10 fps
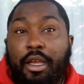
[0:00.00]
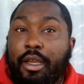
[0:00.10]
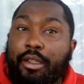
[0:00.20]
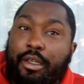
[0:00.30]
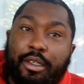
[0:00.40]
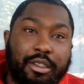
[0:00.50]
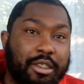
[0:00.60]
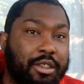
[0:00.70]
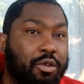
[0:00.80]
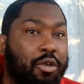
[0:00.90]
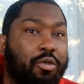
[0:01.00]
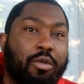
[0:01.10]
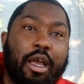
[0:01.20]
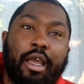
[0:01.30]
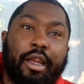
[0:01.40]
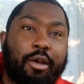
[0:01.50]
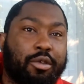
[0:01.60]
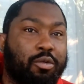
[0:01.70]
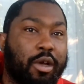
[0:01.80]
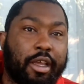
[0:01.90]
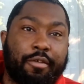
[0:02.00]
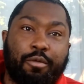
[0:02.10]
and then it's just going to ride out the wave